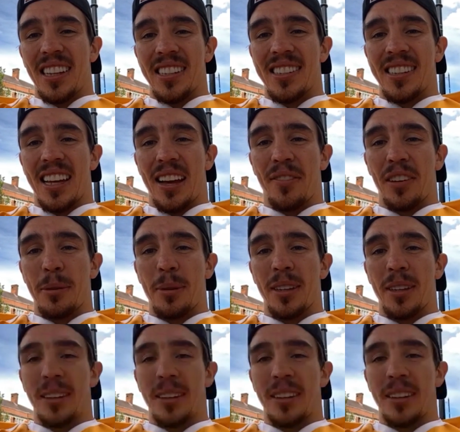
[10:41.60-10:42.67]
Yes,
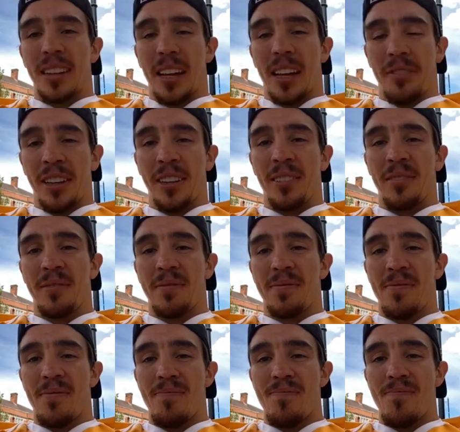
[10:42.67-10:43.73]
definitely.
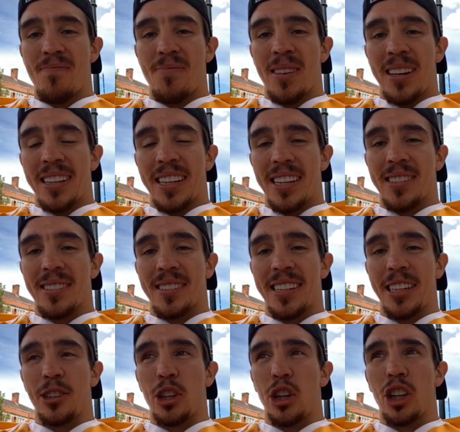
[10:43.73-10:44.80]
Yes, see you
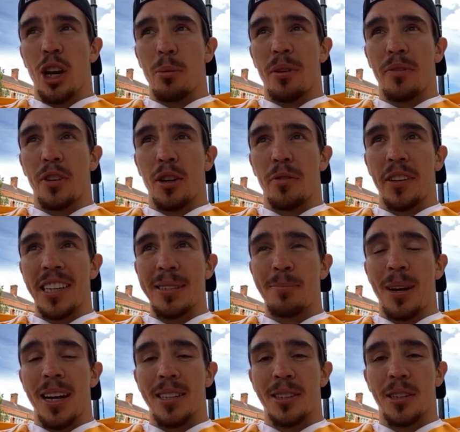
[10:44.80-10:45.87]
down there with your face
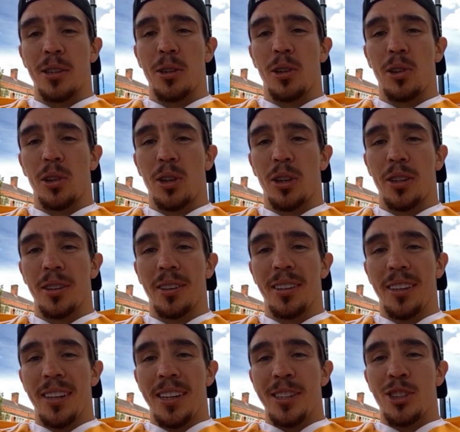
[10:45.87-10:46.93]
mask and all on.
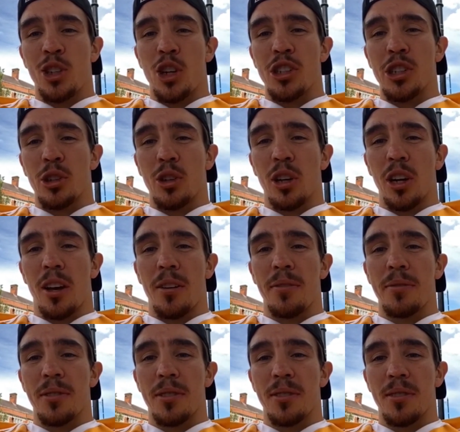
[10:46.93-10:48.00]
Surgery
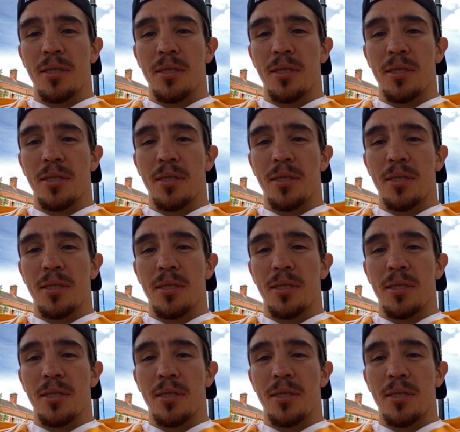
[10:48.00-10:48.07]
gloves.